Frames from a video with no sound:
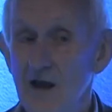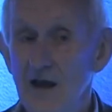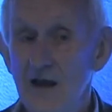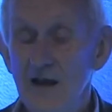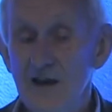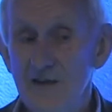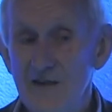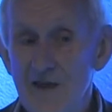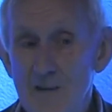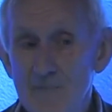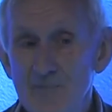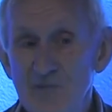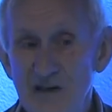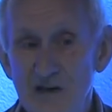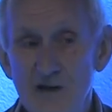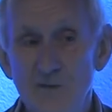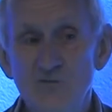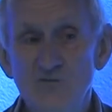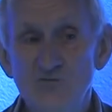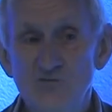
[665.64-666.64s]
Now, that
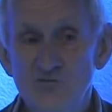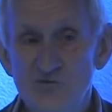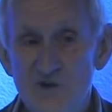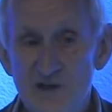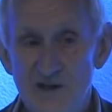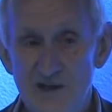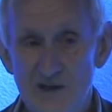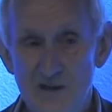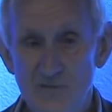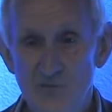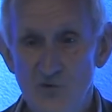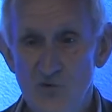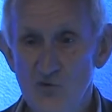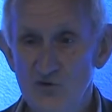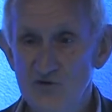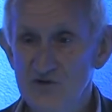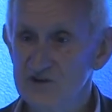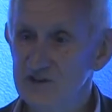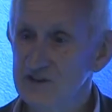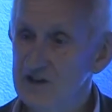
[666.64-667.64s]
becomes really
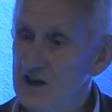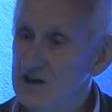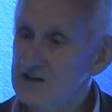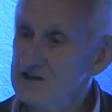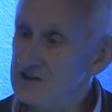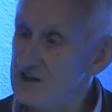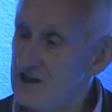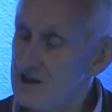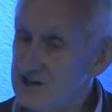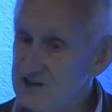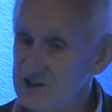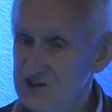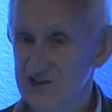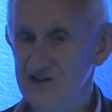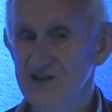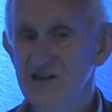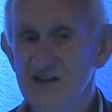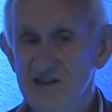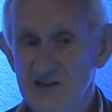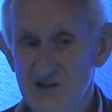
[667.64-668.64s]
important and underlines
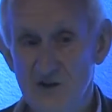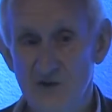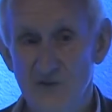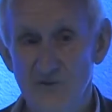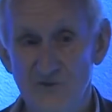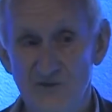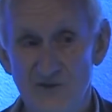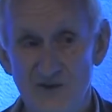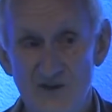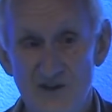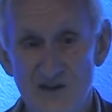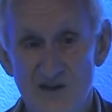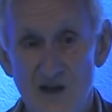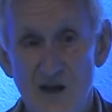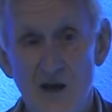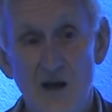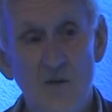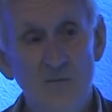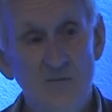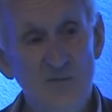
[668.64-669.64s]
today's conference,
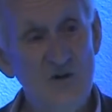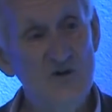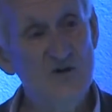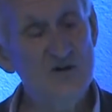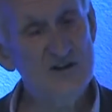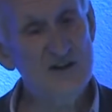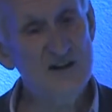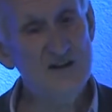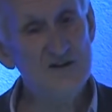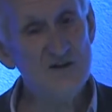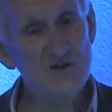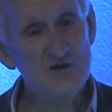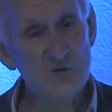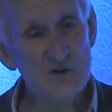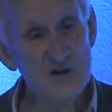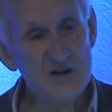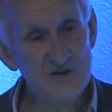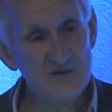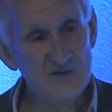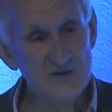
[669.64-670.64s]
because in the
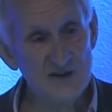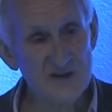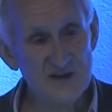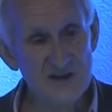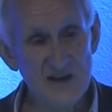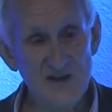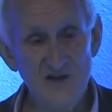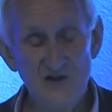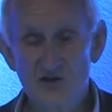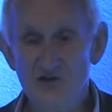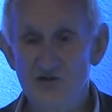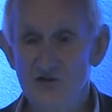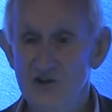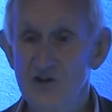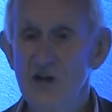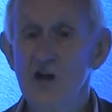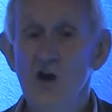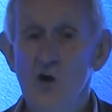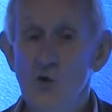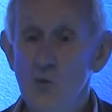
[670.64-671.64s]
21st
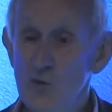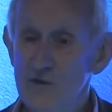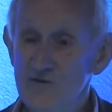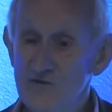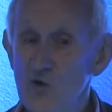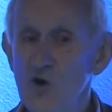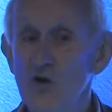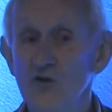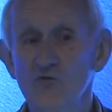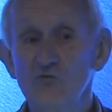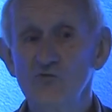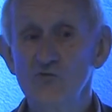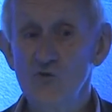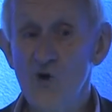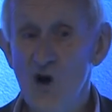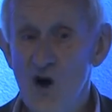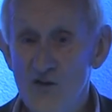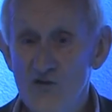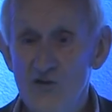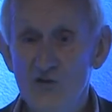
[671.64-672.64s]
century, we've got
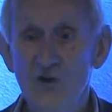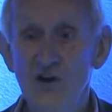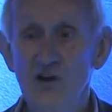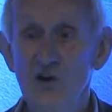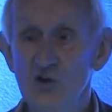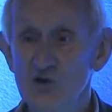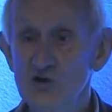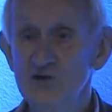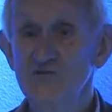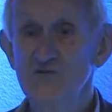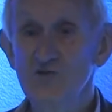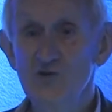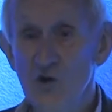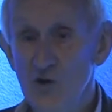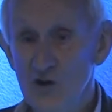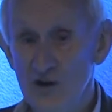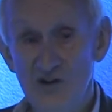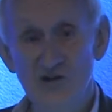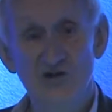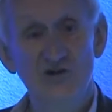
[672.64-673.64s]
rather a lot of
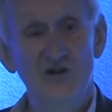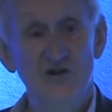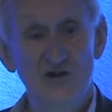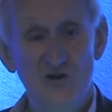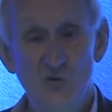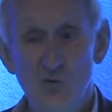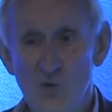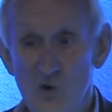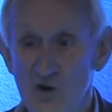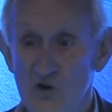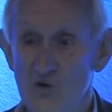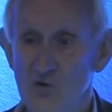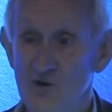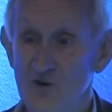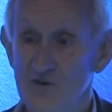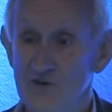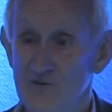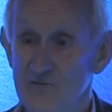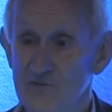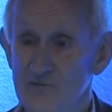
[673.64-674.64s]
knowledge to work
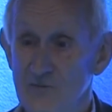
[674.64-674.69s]
with.